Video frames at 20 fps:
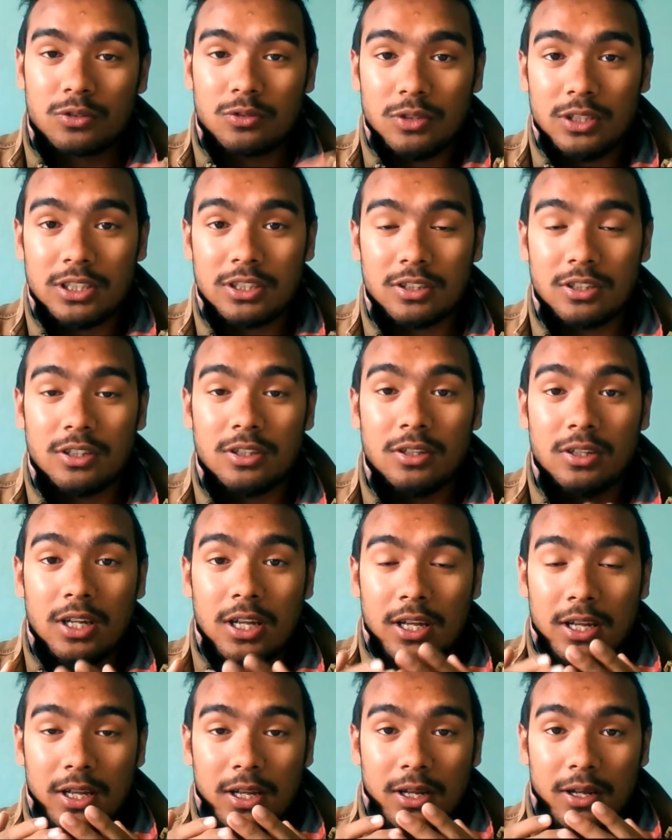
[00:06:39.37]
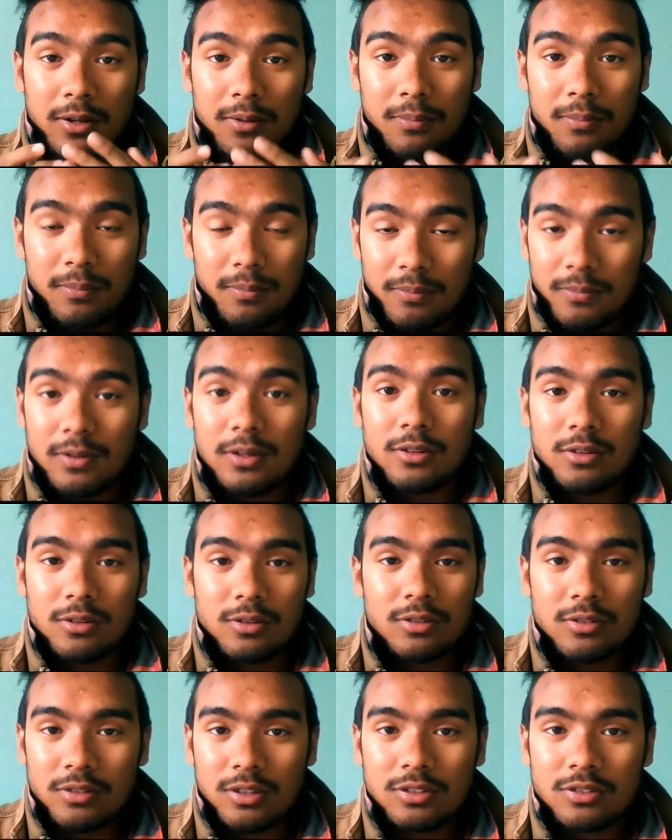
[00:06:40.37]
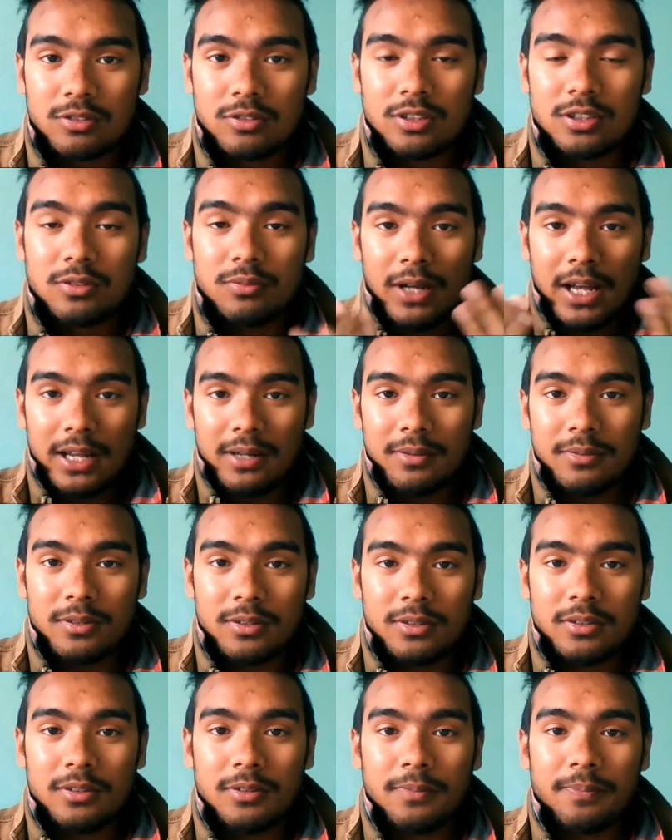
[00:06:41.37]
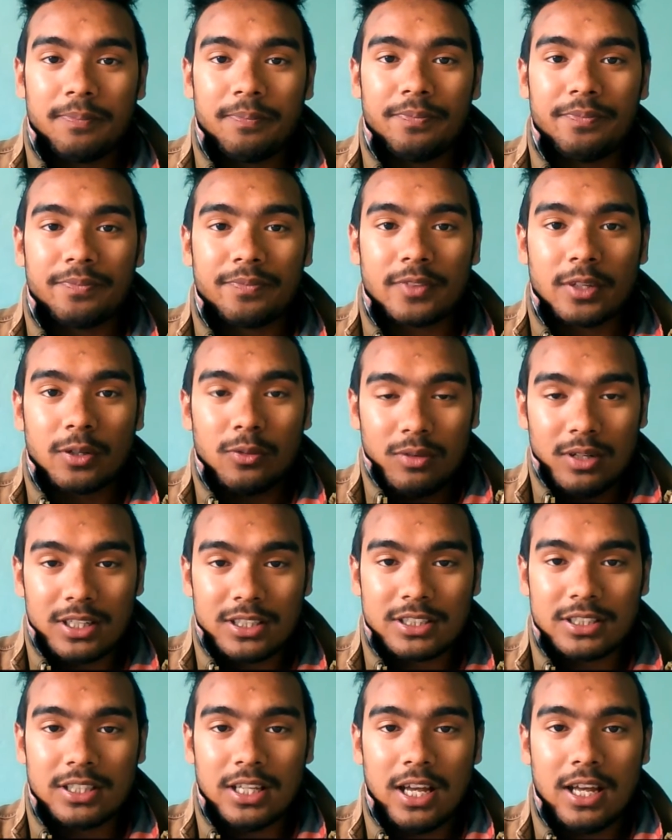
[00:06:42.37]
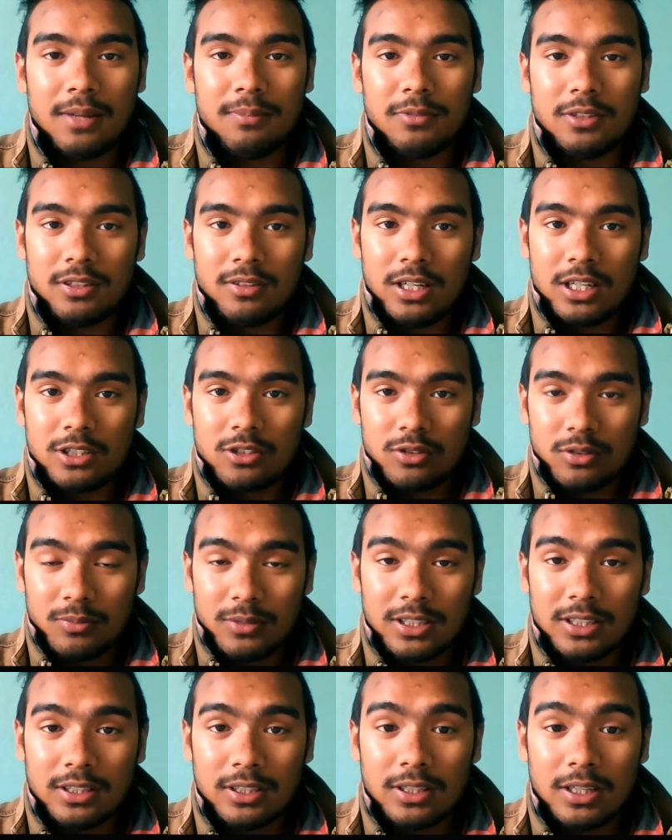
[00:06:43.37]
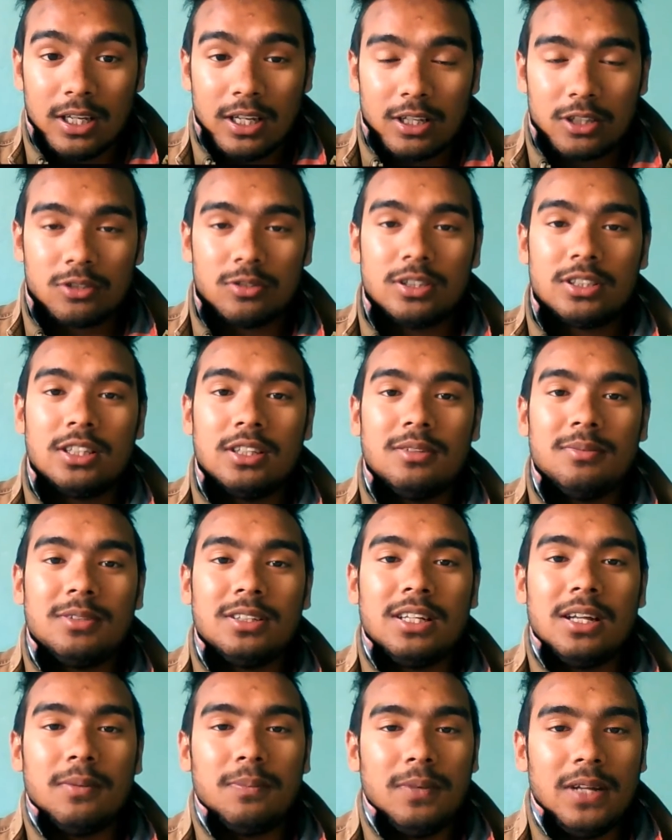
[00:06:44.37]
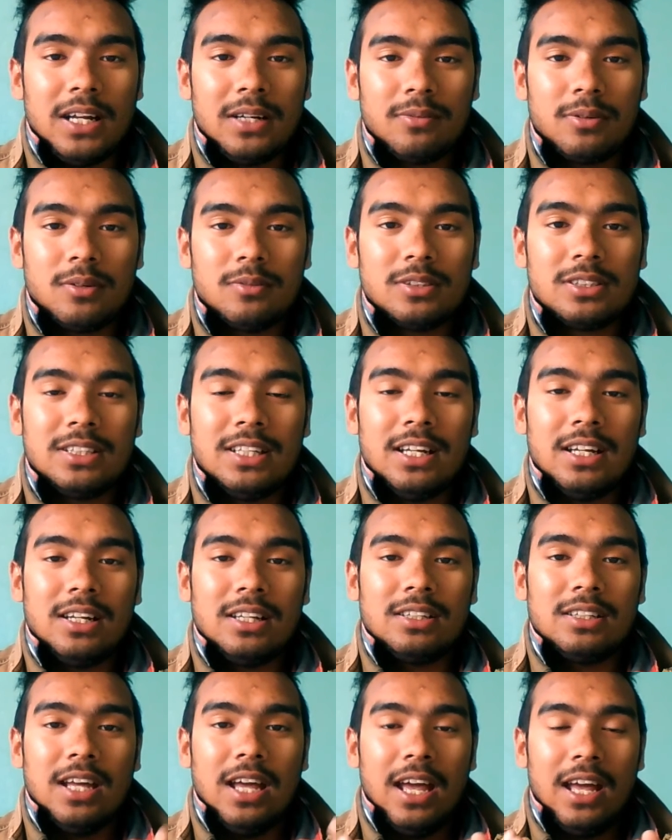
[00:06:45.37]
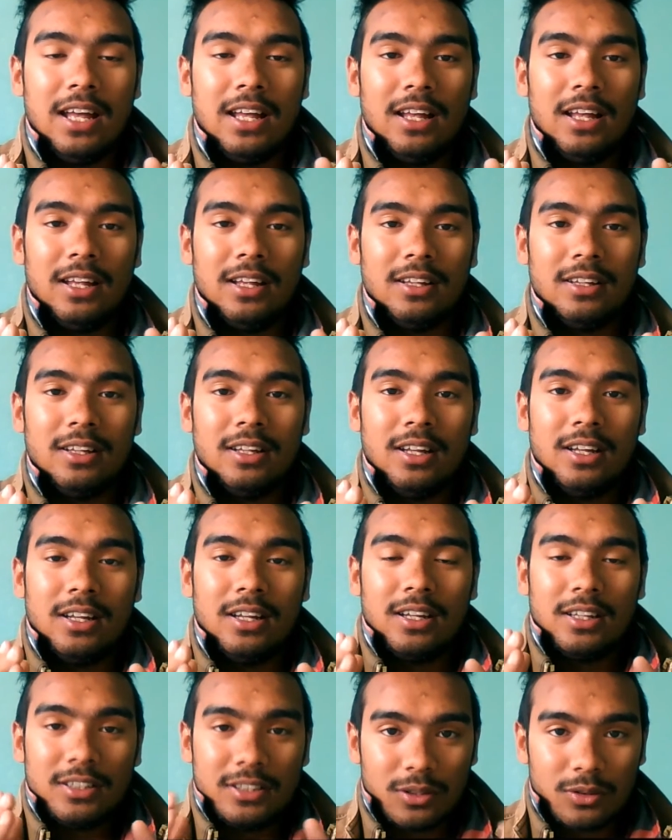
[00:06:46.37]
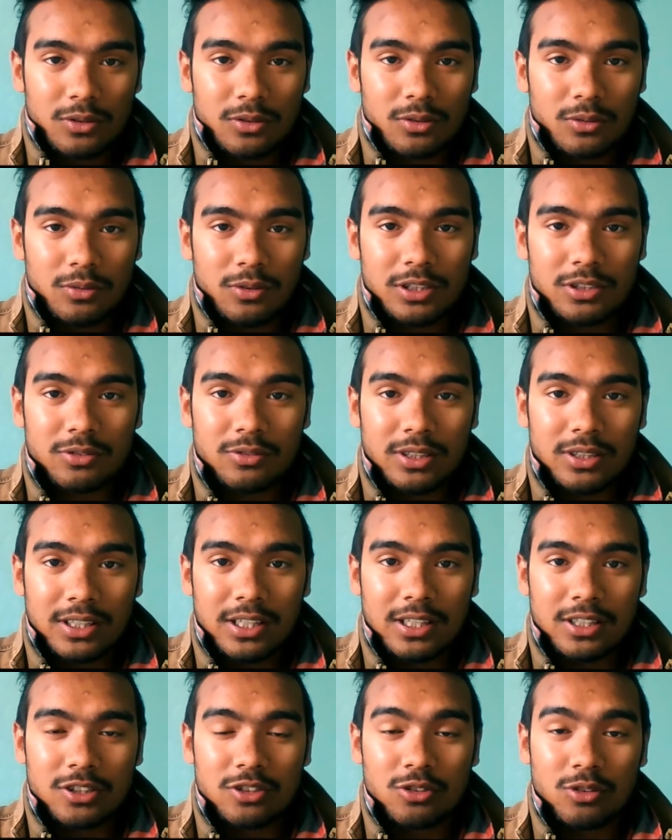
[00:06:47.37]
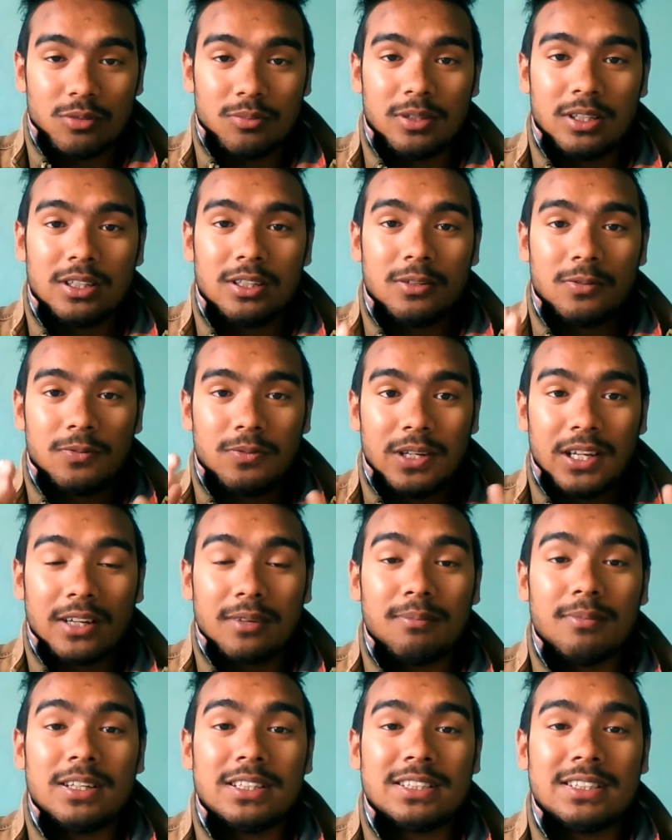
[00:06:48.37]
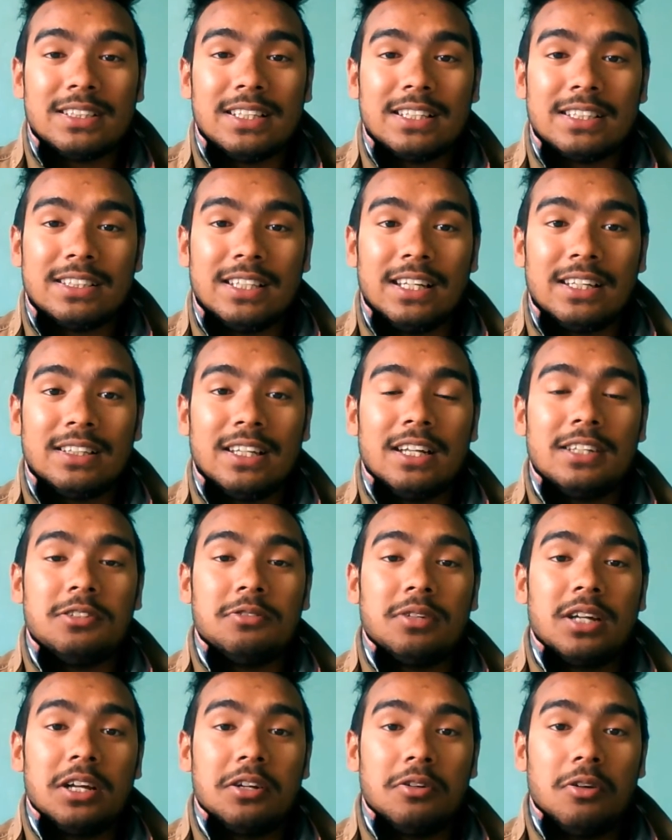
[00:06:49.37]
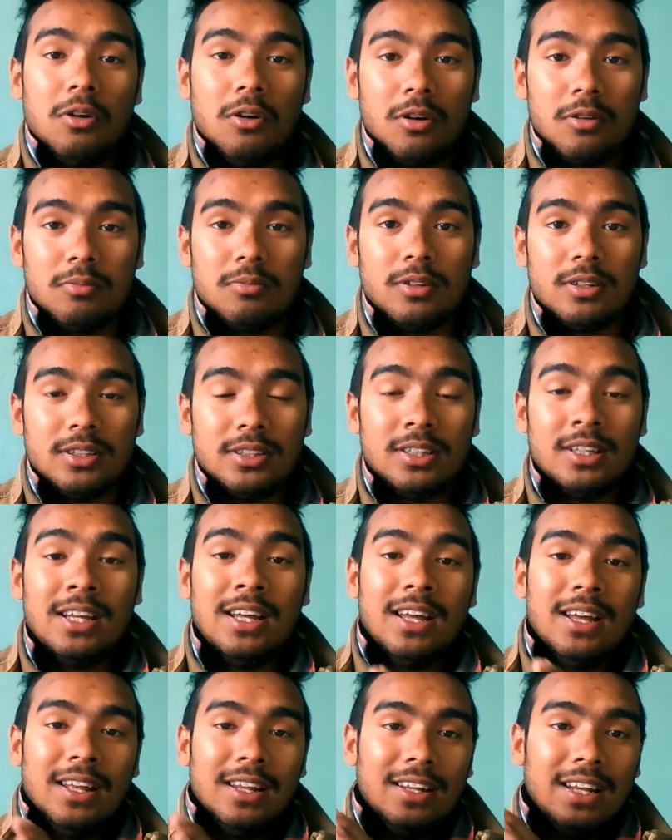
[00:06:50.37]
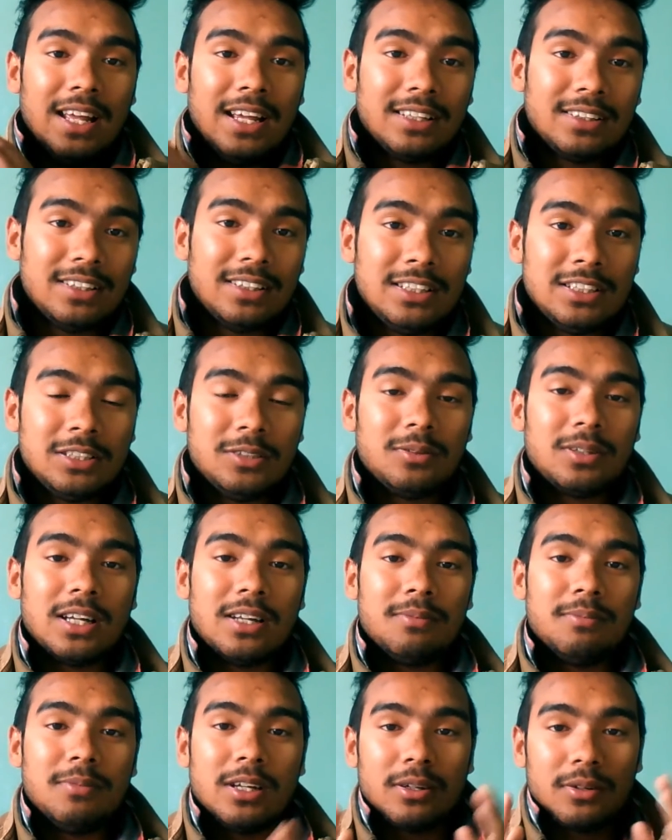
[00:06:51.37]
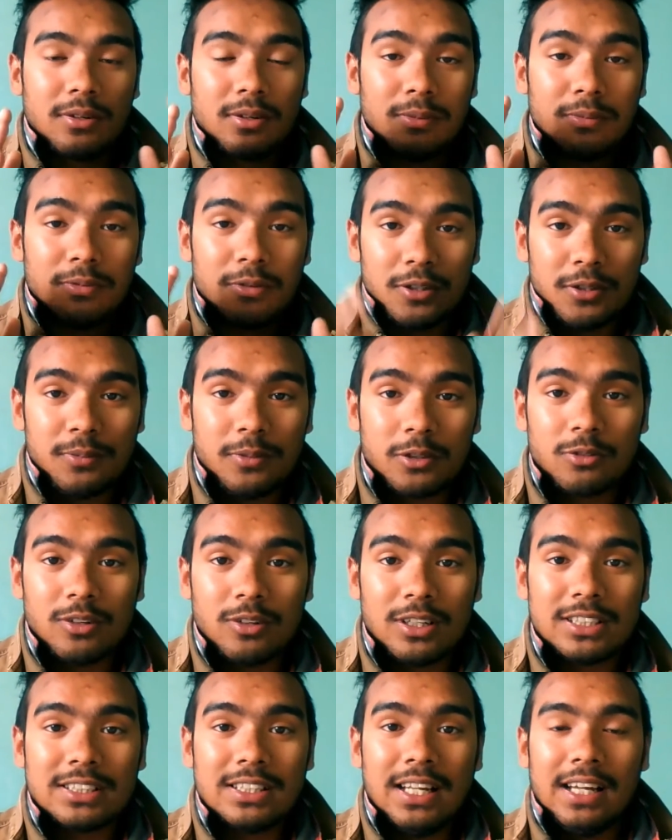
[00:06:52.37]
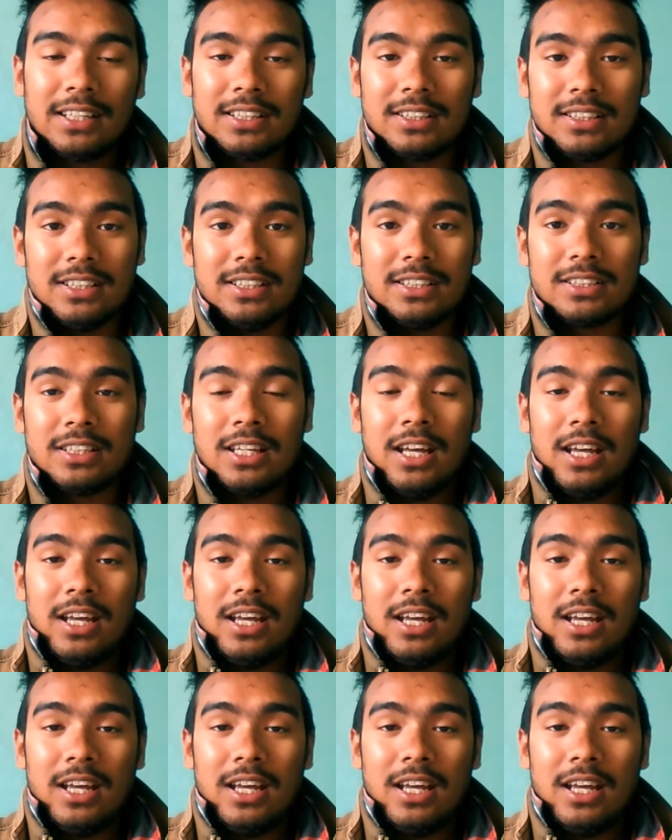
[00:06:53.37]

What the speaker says: Twitter, not Twitter, Viber, WhatsApp. There are so many social media platforms that due to which we get so many fake messages saying that you can earn money like this, you can make free bitcoins like this,